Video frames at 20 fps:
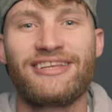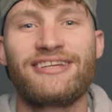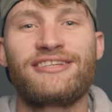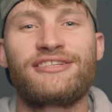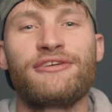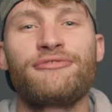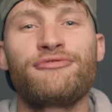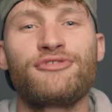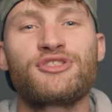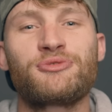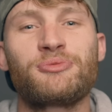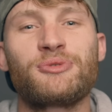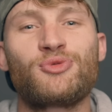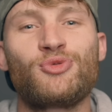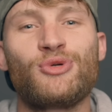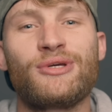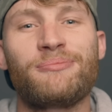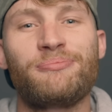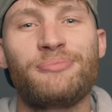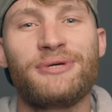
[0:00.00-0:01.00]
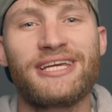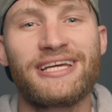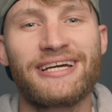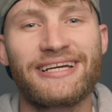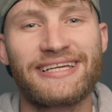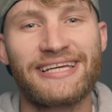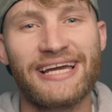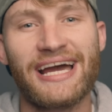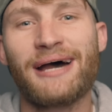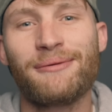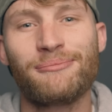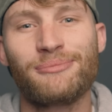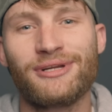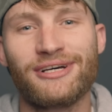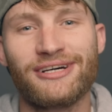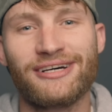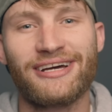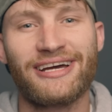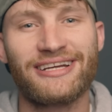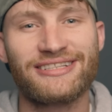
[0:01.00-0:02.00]
the difference between being a
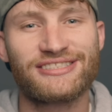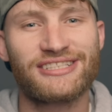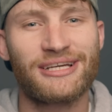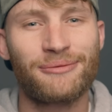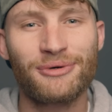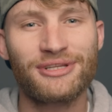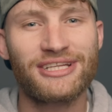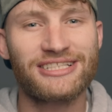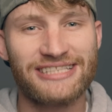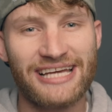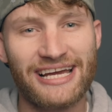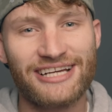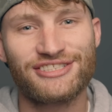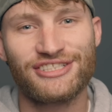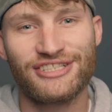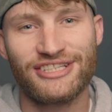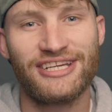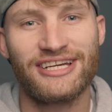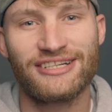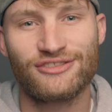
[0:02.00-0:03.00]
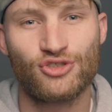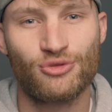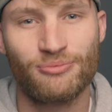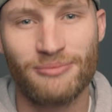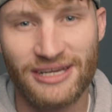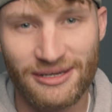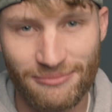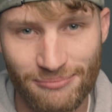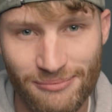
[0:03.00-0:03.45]
gambler and someone that's actually here to make